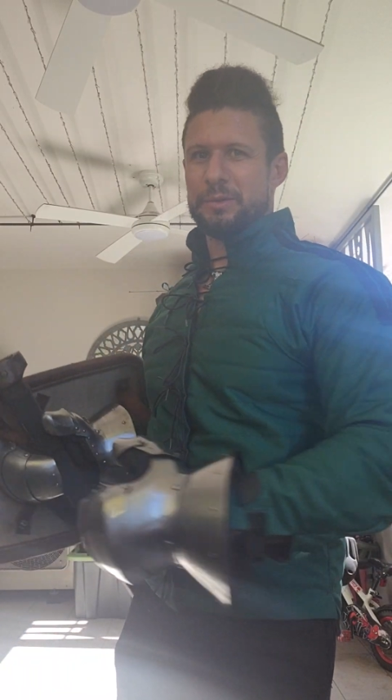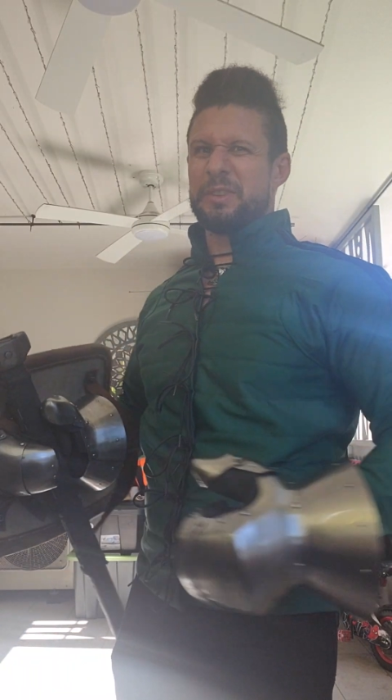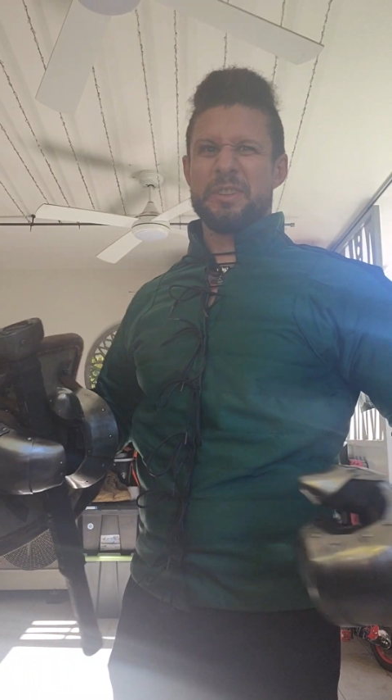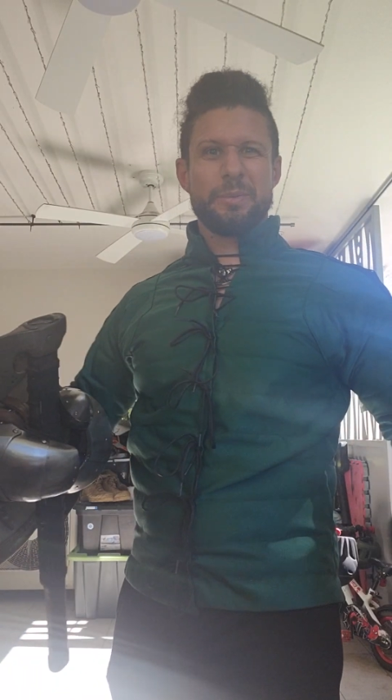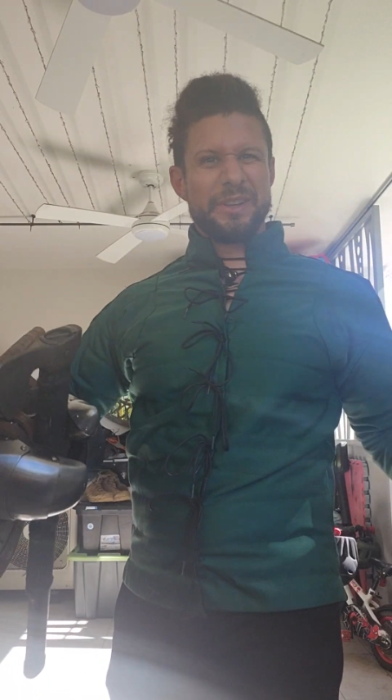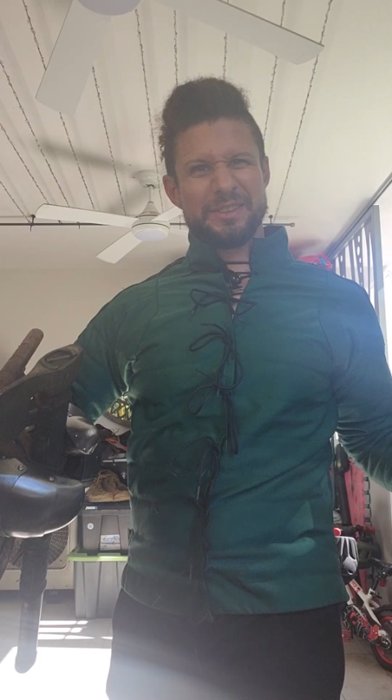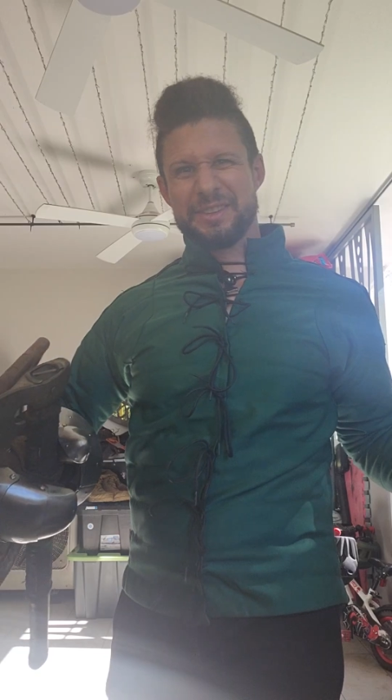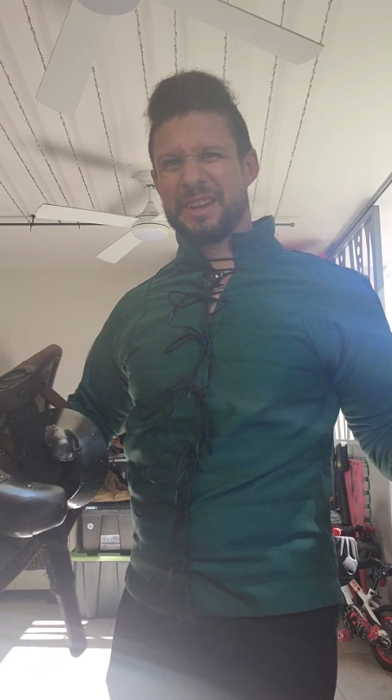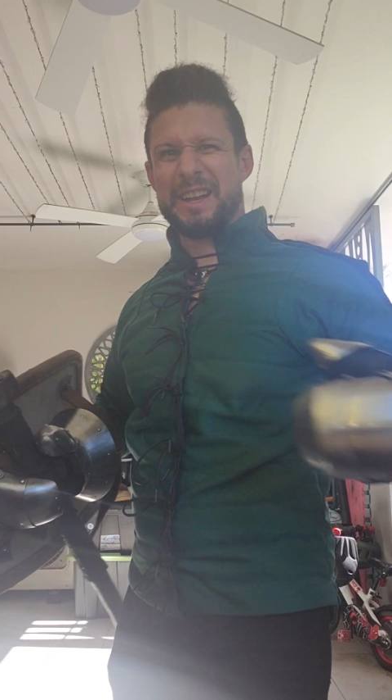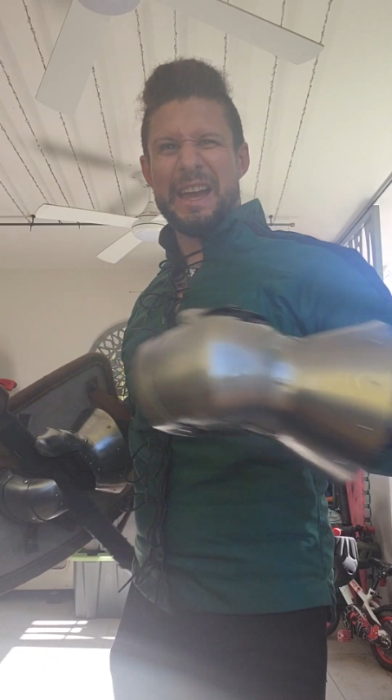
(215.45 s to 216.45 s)
So the sweat's
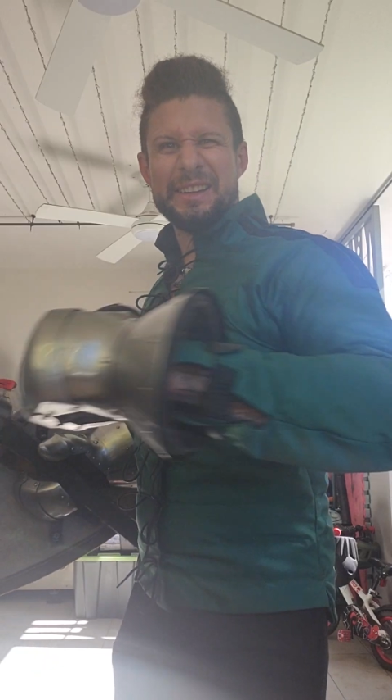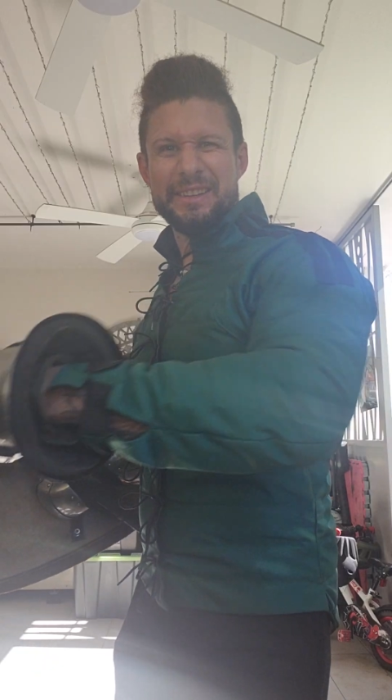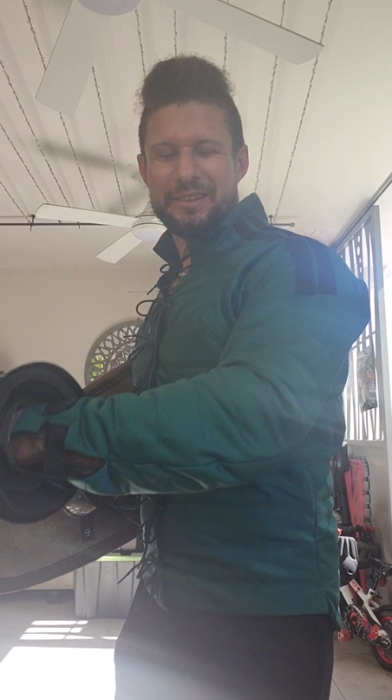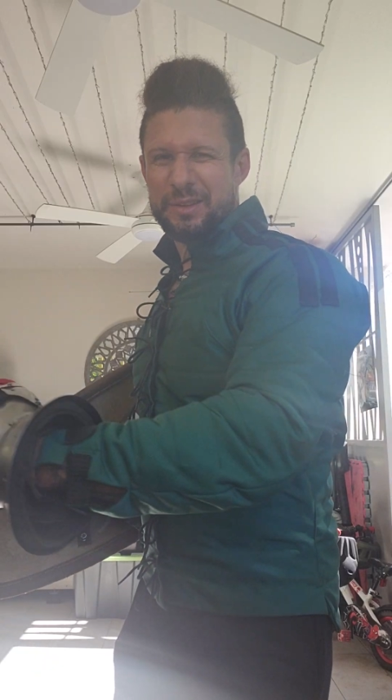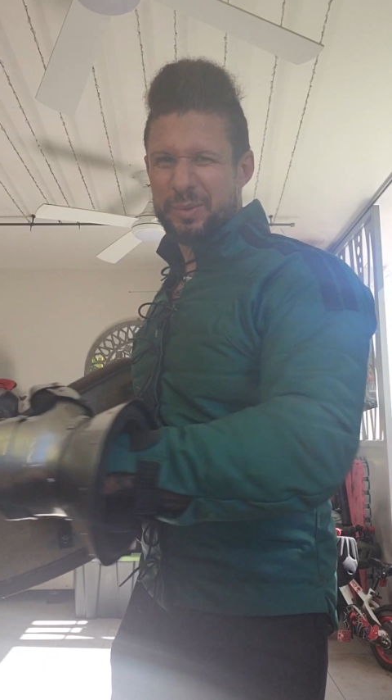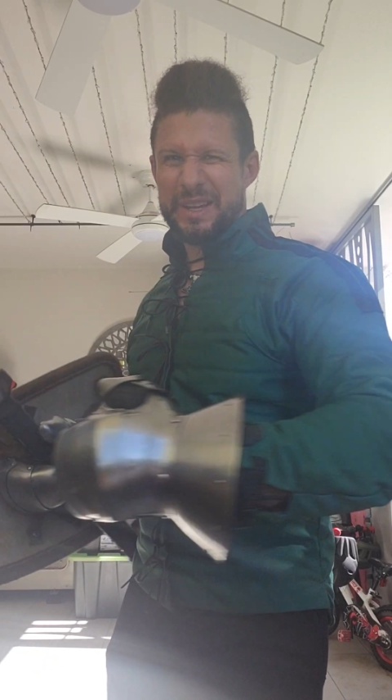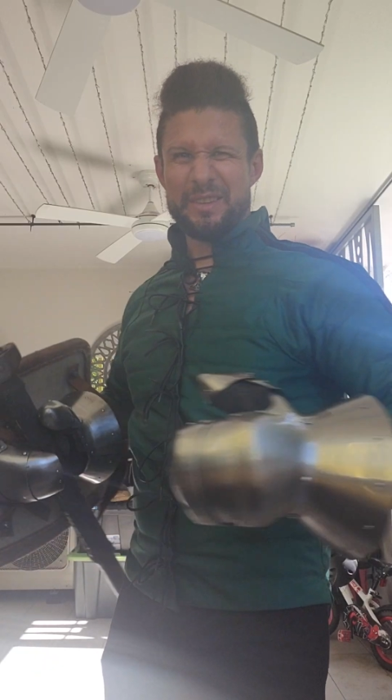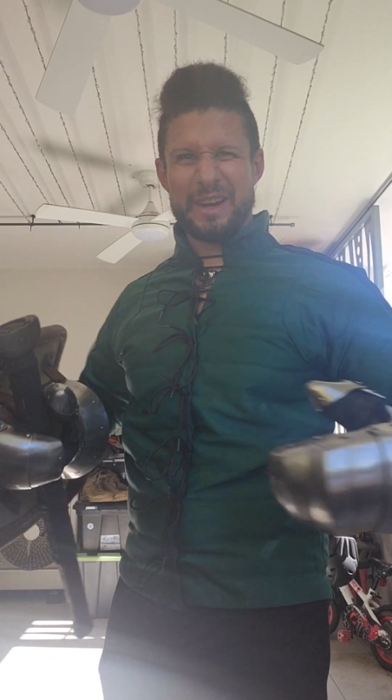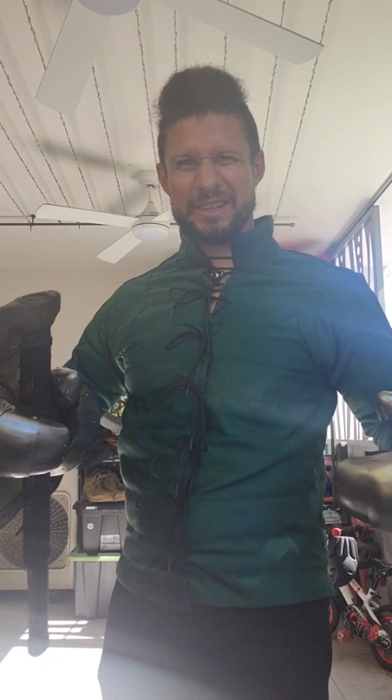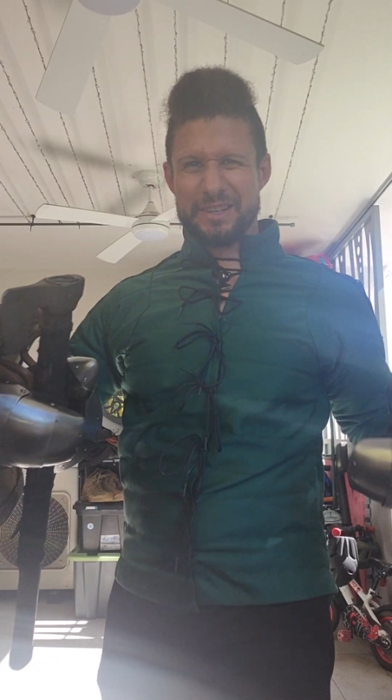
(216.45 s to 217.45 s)
just kind of acting, the sweat and
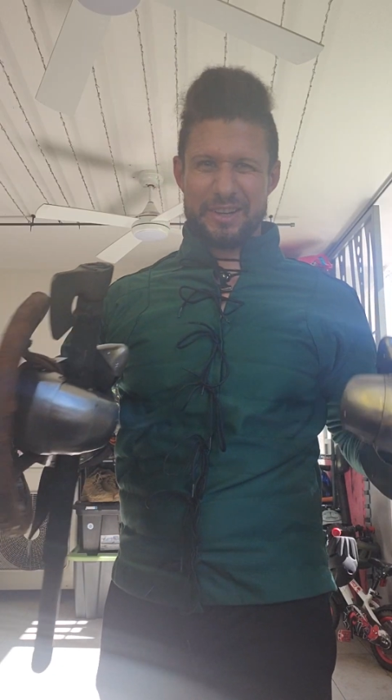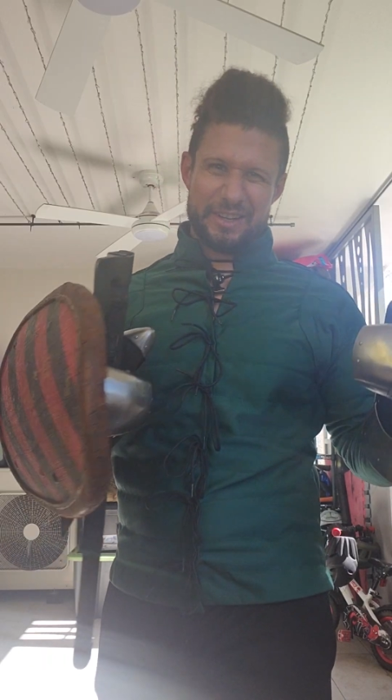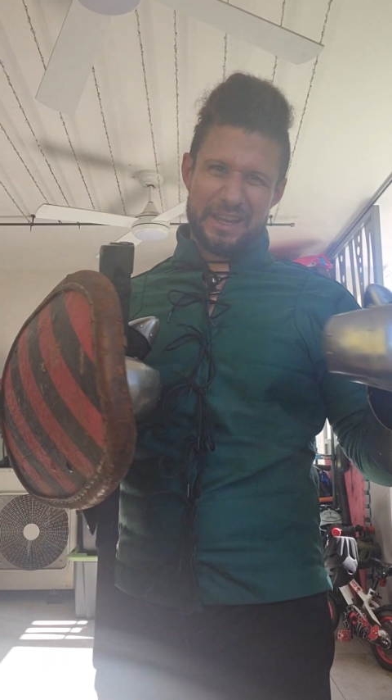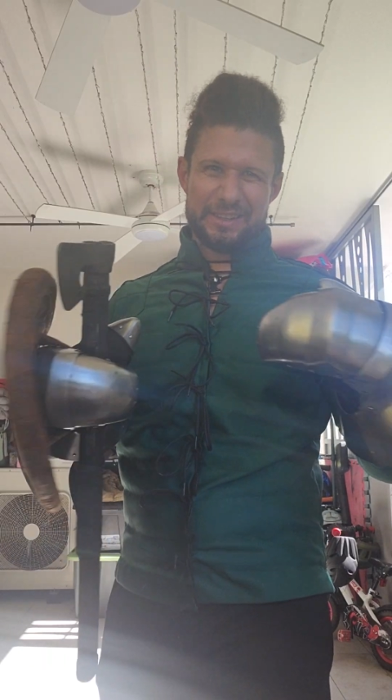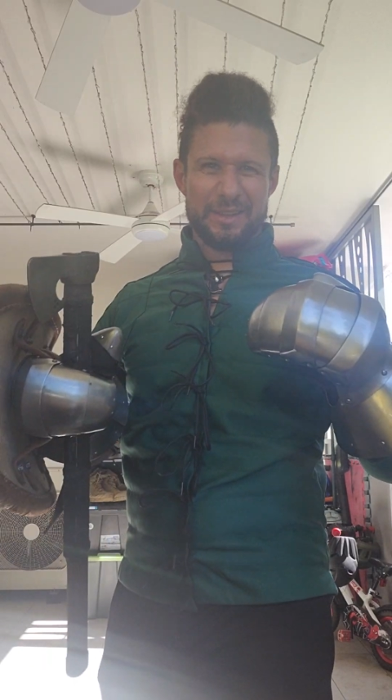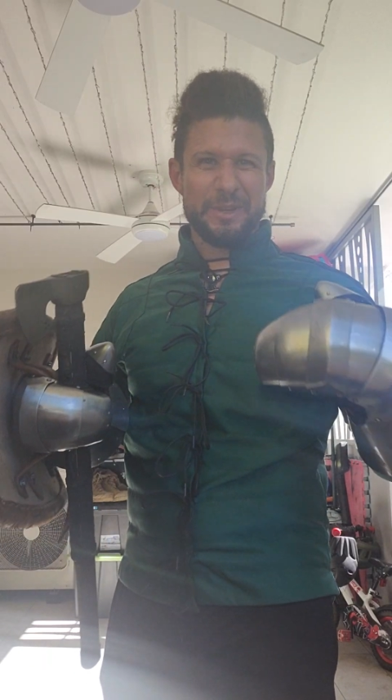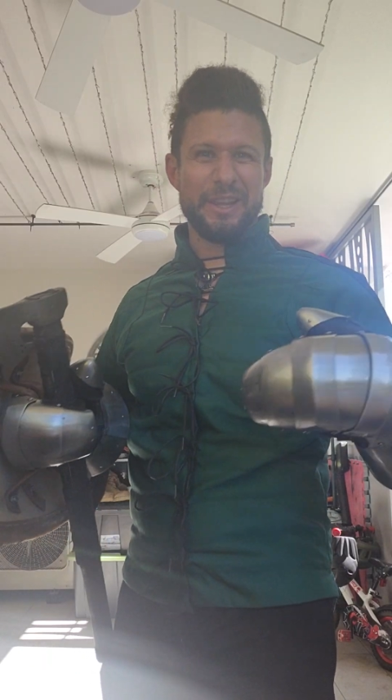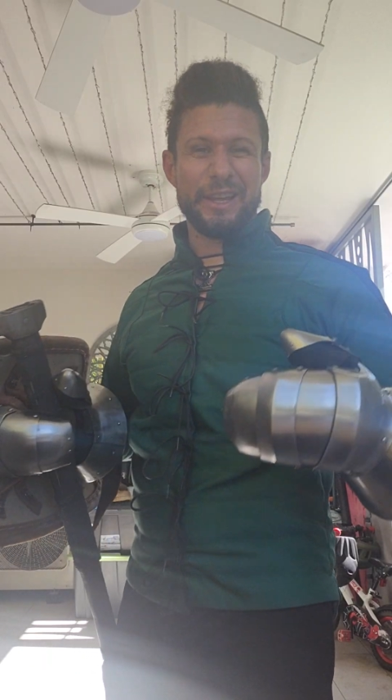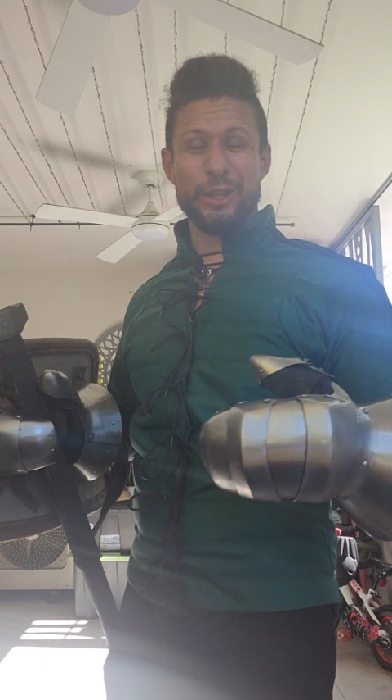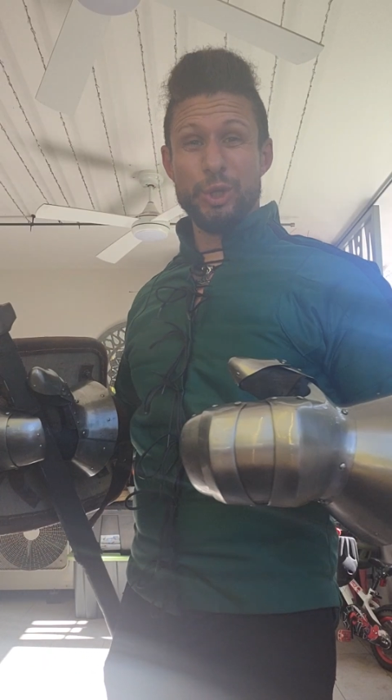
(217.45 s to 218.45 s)
the rash guard are acting a bit
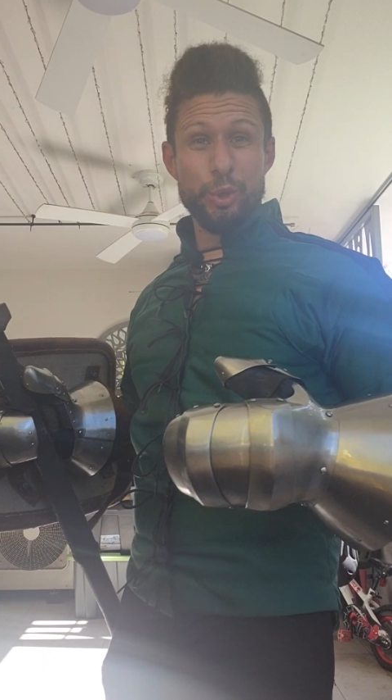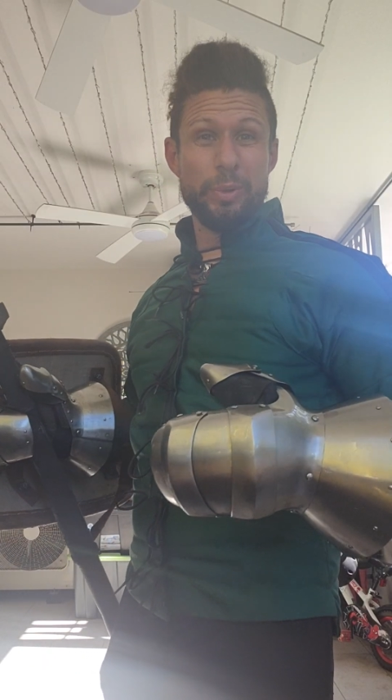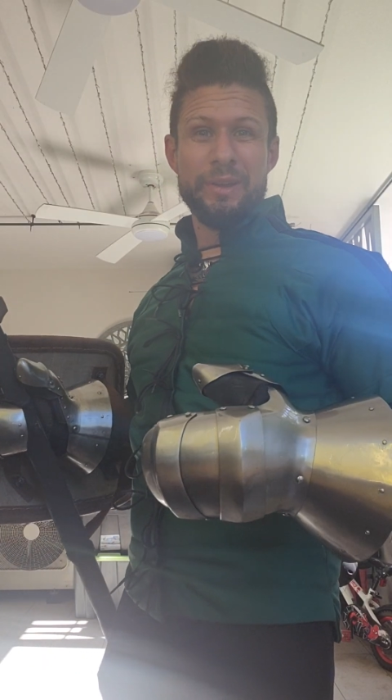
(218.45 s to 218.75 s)
like a lube.